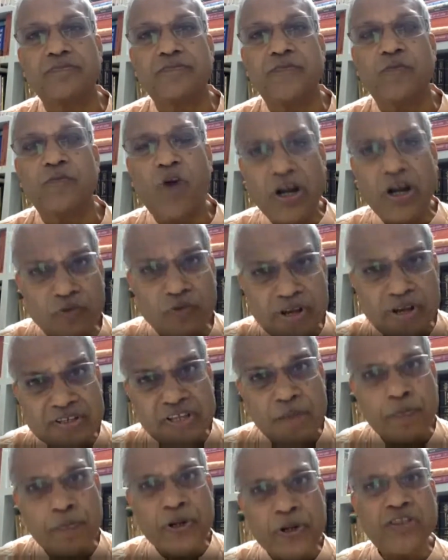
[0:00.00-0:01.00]
What was
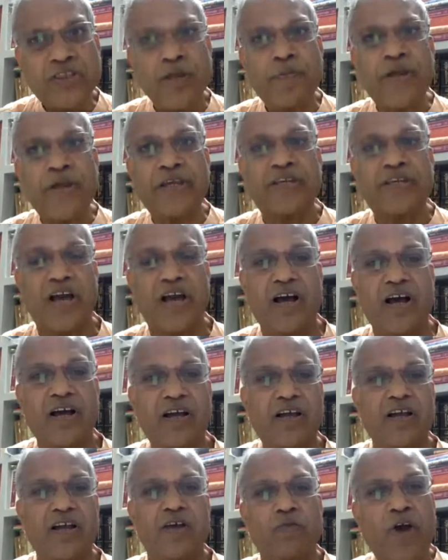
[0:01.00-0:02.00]
the Pratibhigya?
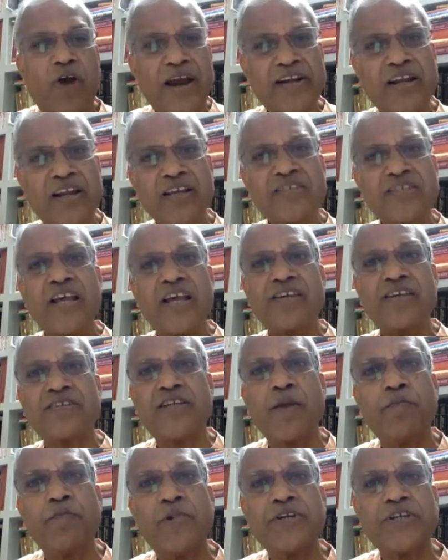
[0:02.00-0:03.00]
Why does he
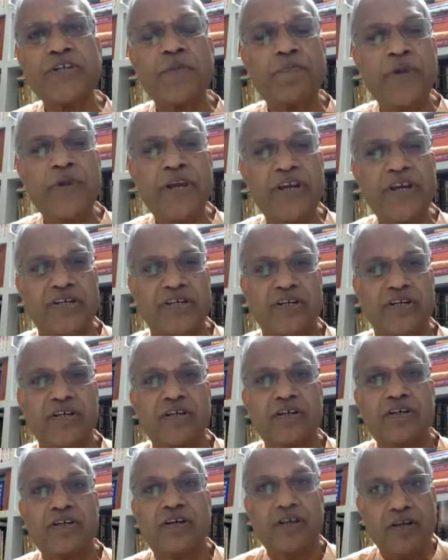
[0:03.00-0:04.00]
establish a Peet?
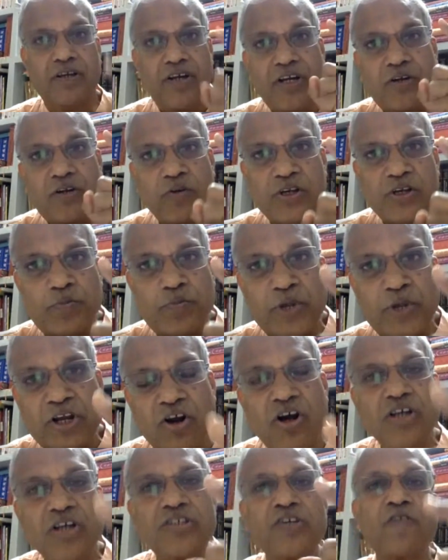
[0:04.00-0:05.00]
It was
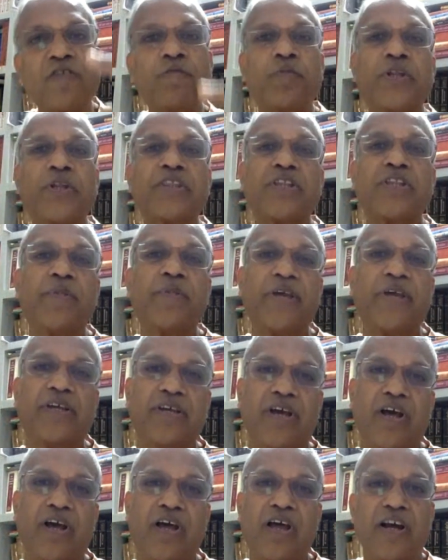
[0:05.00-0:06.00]
because of Pratibhigya.
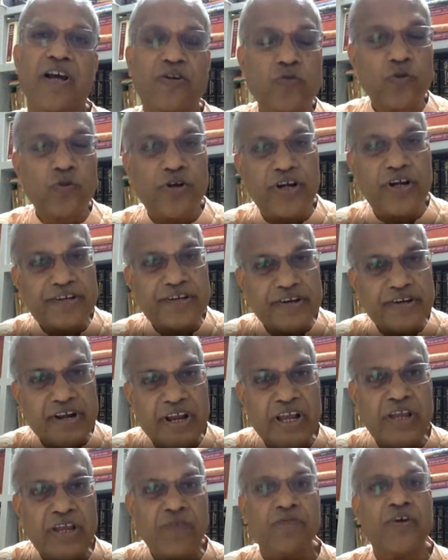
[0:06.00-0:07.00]
To
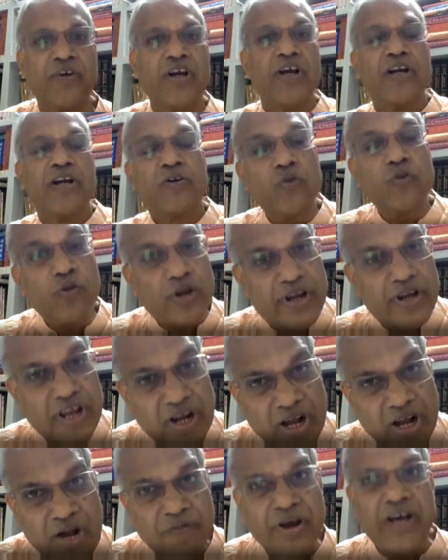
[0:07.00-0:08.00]
retrieve, to
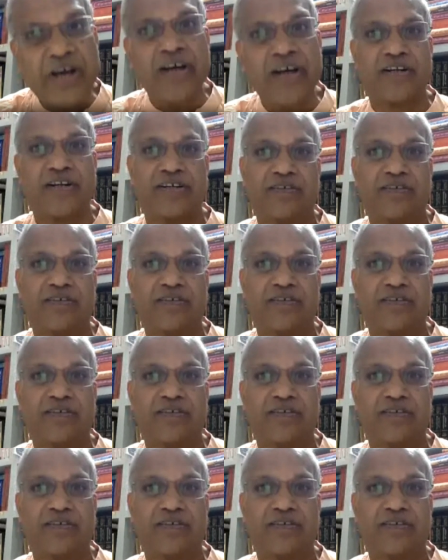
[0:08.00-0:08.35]
recover